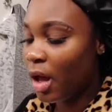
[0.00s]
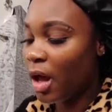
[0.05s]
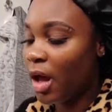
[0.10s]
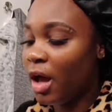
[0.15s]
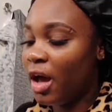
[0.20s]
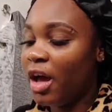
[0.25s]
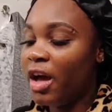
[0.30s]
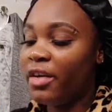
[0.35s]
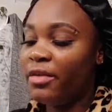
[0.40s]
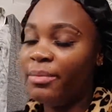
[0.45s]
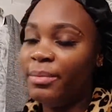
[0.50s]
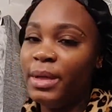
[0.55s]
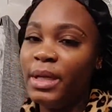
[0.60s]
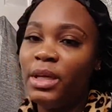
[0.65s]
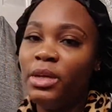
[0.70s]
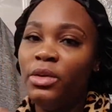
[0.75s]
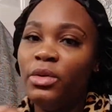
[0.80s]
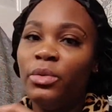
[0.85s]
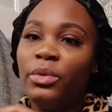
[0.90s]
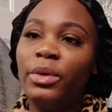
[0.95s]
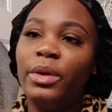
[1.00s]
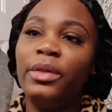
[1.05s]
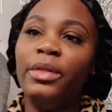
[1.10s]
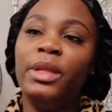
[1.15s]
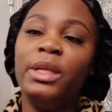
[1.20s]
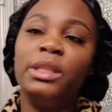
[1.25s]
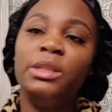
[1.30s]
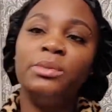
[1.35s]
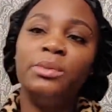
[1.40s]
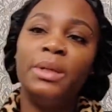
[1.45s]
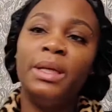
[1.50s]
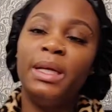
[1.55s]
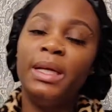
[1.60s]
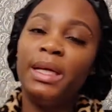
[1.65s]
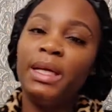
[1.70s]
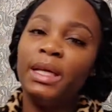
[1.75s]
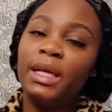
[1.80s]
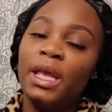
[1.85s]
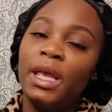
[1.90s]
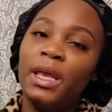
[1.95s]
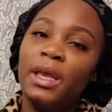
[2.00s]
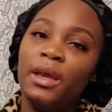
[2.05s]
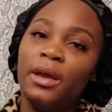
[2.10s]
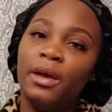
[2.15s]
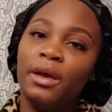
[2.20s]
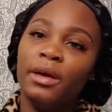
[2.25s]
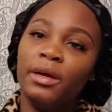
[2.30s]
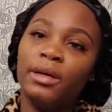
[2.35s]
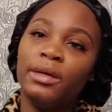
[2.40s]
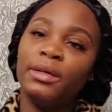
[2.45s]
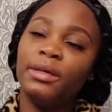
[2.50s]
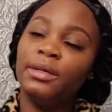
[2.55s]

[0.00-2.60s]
of me doing this wig here.